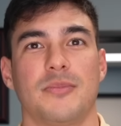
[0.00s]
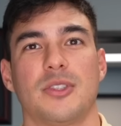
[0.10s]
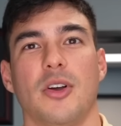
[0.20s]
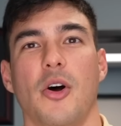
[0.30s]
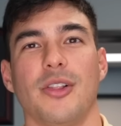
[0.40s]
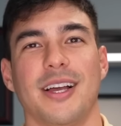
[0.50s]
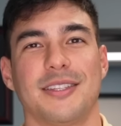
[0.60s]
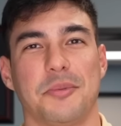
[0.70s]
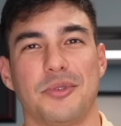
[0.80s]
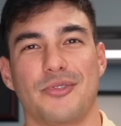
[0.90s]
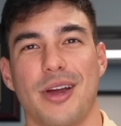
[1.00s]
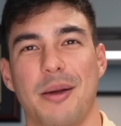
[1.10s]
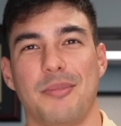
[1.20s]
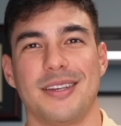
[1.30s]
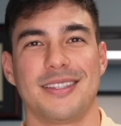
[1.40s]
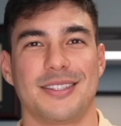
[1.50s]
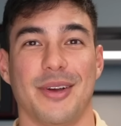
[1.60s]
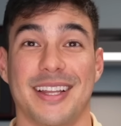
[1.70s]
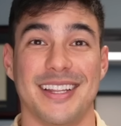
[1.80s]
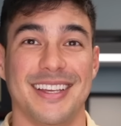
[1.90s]
So like and subscribe, please, so
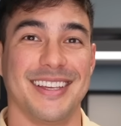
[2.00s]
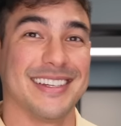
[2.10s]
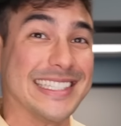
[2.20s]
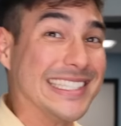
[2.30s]
I can eat.